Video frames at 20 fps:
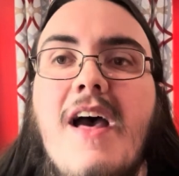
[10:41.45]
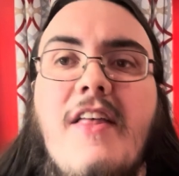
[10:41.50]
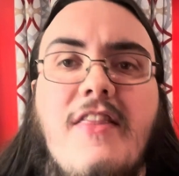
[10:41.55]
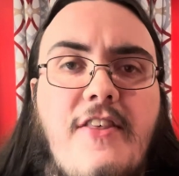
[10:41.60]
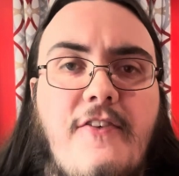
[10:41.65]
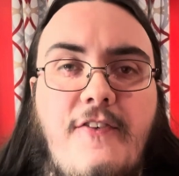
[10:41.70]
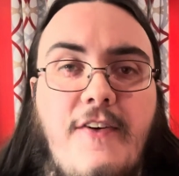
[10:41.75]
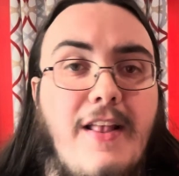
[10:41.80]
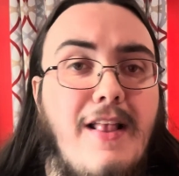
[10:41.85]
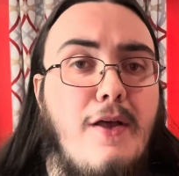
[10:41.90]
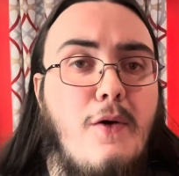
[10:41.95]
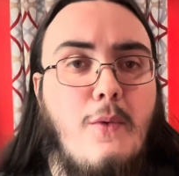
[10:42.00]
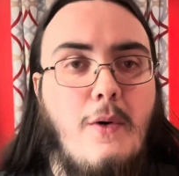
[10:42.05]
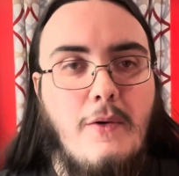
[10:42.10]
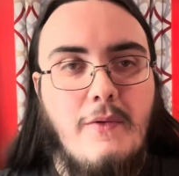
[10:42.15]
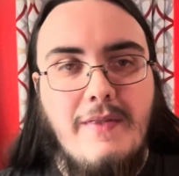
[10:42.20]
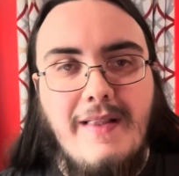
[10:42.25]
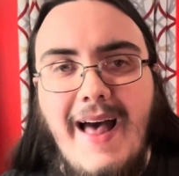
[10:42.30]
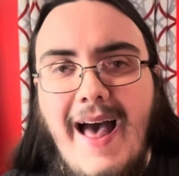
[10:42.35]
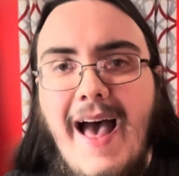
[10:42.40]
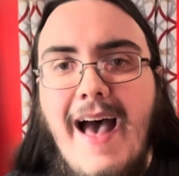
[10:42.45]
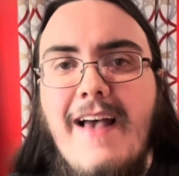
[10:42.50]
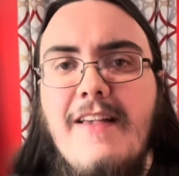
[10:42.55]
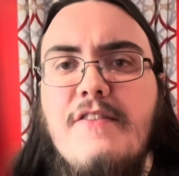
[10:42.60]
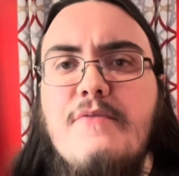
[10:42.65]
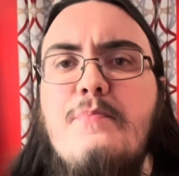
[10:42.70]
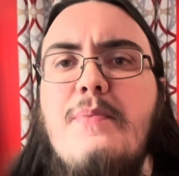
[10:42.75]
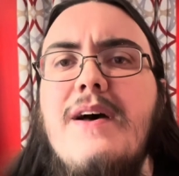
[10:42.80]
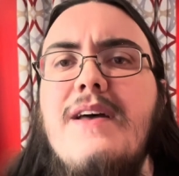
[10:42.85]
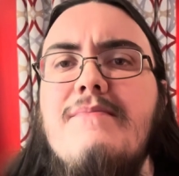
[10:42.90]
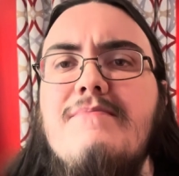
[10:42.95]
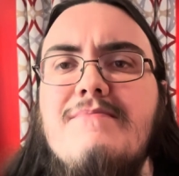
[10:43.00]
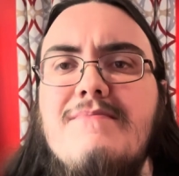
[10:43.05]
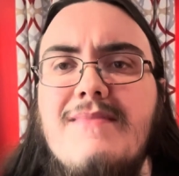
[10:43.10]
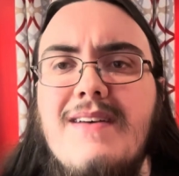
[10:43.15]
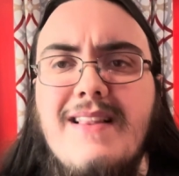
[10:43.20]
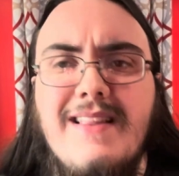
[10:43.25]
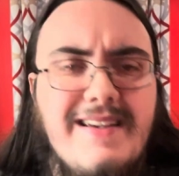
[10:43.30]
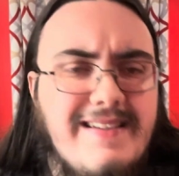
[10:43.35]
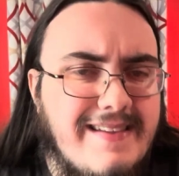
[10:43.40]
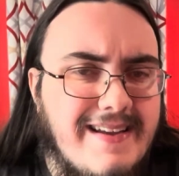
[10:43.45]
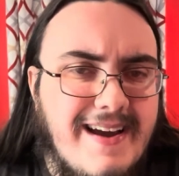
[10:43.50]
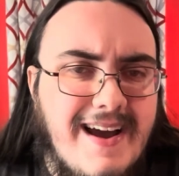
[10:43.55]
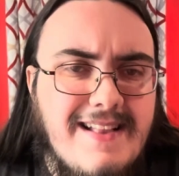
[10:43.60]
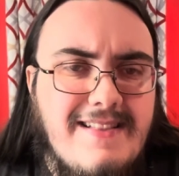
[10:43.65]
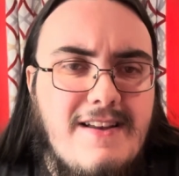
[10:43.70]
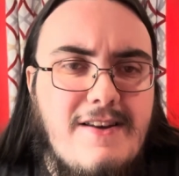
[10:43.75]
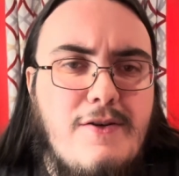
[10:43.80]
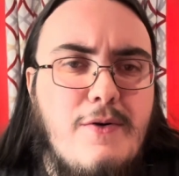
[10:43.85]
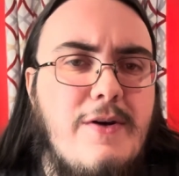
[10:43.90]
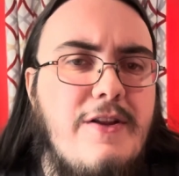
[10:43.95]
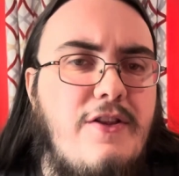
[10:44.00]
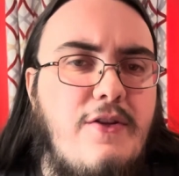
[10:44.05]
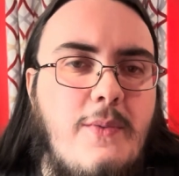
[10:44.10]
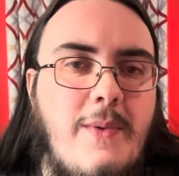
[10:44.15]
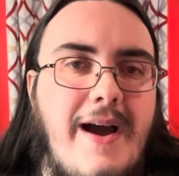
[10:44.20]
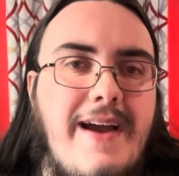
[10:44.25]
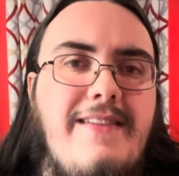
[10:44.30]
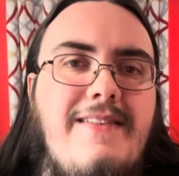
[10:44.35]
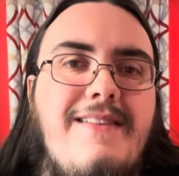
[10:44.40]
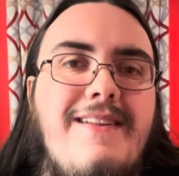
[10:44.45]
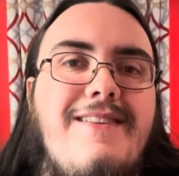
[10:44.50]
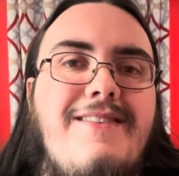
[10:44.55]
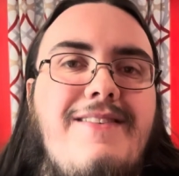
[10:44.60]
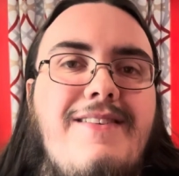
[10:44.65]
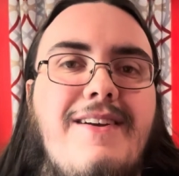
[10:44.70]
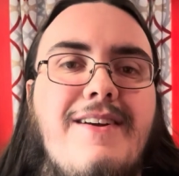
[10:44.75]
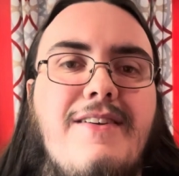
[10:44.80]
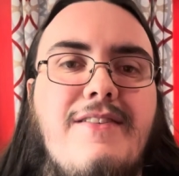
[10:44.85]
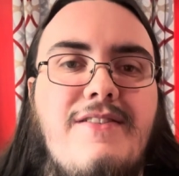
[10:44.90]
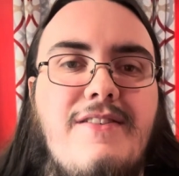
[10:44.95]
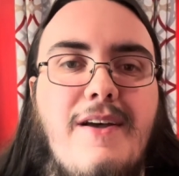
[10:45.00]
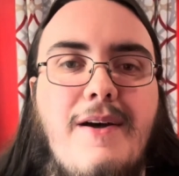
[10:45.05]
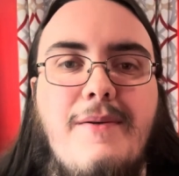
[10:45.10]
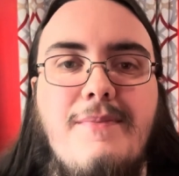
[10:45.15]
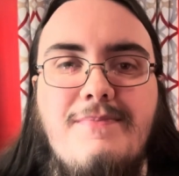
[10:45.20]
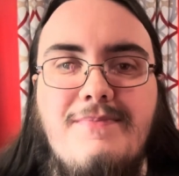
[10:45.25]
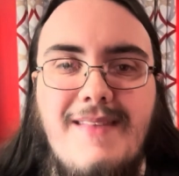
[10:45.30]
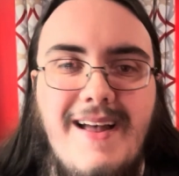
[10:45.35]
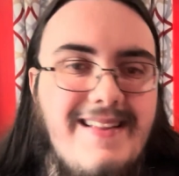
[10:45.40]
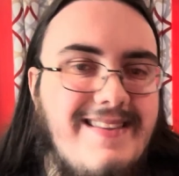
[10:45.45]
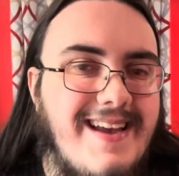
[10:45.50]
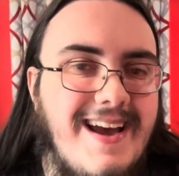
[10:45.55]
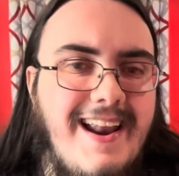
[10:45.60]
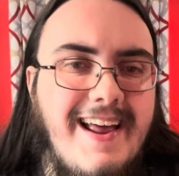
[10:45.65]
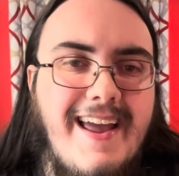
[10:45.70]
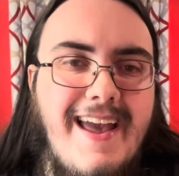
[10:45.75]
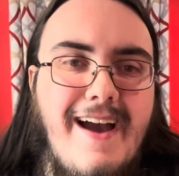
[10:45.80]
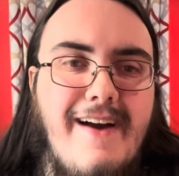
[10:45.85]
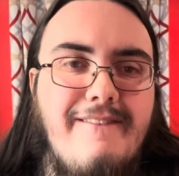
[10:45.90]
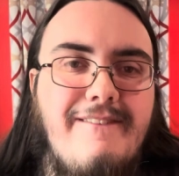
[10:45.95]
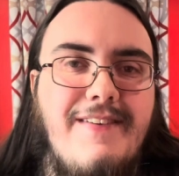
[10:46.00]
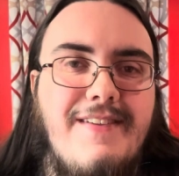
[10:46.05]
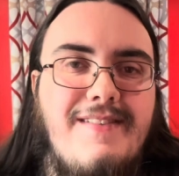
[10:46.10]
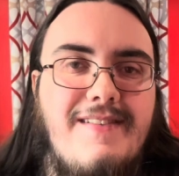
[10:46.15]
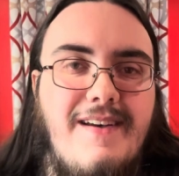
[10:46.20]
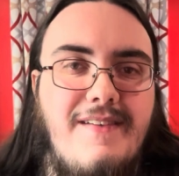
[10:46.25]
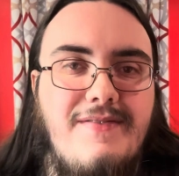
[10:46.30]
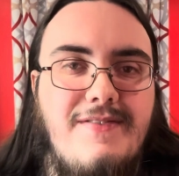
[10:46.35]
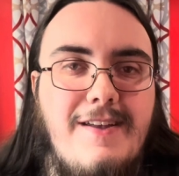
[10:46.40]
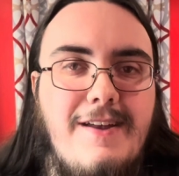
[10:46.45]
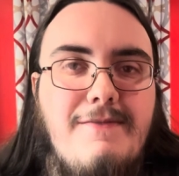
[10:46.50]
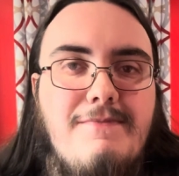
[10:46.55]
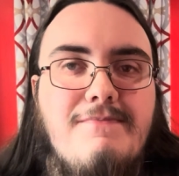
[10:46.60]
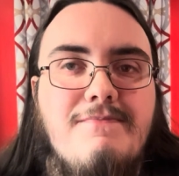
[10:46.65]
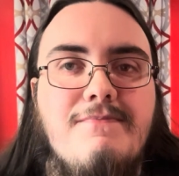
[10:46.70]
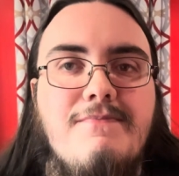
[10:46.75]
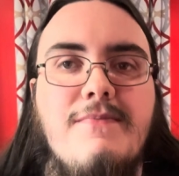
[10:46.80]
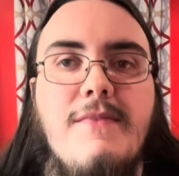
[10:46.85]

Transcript: The feeling won't last, but at least I got to do it twice this year, so that's gotta count for something.